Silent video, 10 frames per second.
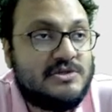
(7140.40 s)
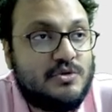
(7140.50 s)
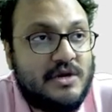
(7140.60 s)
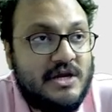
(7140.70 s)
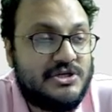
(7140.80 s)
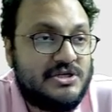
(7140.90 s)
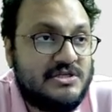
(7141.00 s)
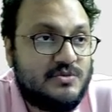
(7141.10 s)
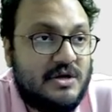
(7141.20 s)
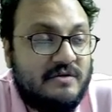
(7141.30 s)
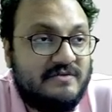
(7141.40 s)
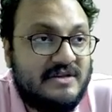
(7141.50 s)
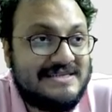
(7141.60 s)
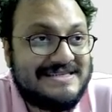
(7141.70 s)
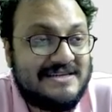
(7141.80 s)
occasions, one of
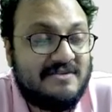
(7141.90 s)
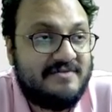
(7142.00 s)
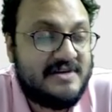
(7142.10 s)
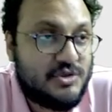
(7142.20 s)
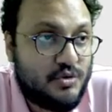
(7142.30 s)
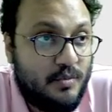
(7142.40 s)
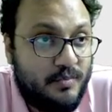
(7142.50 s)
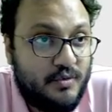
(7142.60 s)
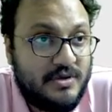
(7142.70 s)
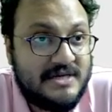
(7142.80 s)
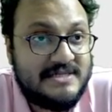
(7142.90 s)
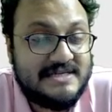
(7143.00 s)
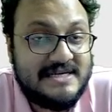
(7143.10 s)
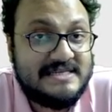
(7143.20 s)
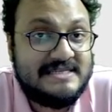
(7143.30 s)
his toughest opponents
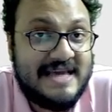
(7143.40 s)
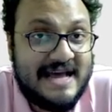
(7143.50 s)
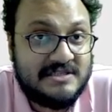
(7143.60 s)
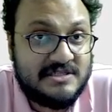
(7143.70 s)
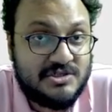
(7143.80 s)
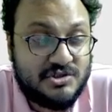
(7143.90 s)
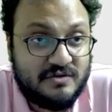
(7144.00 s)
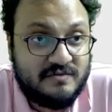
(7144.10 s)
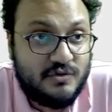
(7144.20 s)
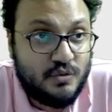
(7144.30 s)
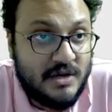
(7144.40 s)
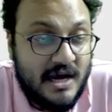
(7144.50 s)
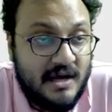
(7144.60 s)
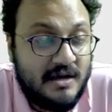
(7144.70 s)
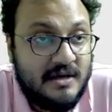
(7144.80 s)
is Jan-Krzysztof
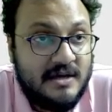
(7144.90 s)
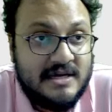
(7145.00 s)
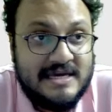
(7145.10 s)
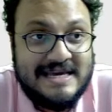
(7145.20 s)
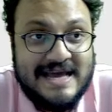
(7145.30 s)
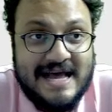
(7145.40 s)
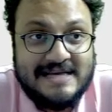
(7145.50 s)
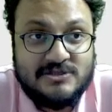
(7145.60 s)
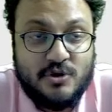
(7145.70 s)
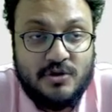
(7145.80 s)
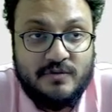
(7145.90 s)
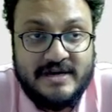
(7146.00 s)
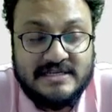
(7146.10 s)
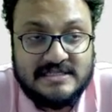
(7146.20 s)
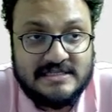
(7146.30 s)
Duda. He has
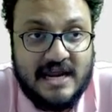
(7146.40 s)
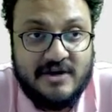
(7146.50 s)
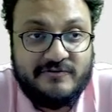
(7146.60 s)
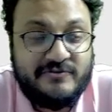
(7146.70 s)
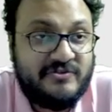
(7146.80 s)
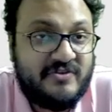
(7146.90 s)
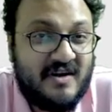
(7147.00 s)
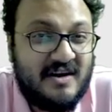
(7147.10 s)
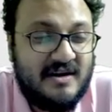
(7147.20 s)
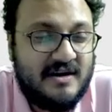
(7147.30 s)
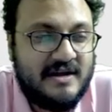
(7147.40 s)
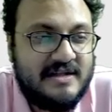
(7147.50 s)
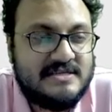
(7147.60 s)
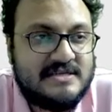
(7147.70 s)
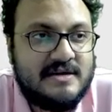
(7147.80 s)
always kind of struggled
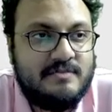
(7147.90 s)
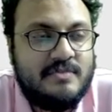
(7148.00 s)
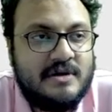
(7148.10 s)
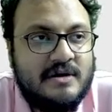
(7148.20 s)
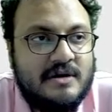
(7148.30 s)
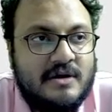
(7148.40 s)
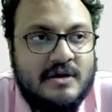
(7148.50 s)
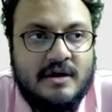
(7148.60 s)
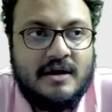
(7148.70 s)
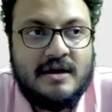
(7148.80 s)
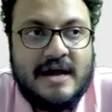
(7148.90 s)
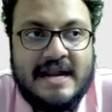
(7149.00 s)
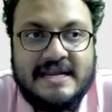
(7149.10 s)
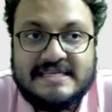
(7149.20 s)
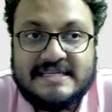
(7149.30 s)
against him. Uh,
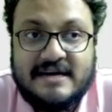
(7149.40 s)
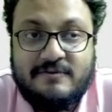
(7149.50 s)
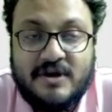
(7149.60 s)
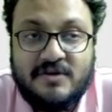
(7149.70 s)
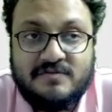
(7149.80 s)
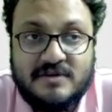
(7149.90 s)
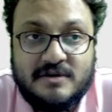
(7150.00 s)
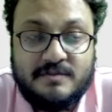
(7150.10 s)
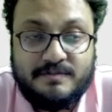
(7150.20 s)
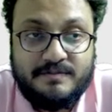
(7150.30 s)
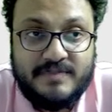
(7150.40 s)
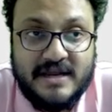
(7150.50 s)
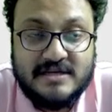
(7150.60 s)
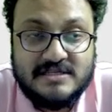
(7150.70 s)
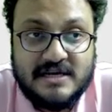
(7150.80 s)
and he said one of the
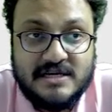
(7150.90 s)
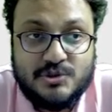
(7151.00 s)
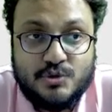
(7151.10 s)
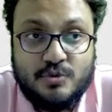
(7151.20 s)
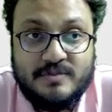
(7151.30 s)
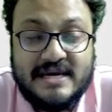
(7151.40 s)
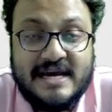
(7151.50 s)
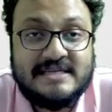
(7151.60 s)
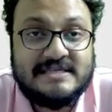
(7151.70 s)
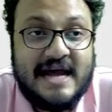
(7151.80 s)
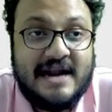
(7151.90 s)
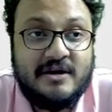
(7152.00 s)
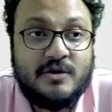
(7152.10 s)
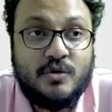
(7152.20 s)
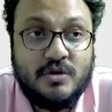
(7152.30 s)
players against whom he has had
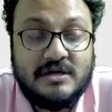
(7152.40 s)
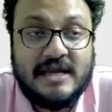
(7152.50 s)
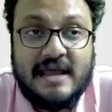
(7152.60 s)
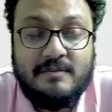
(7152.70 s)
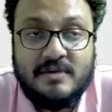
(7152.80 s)
a good time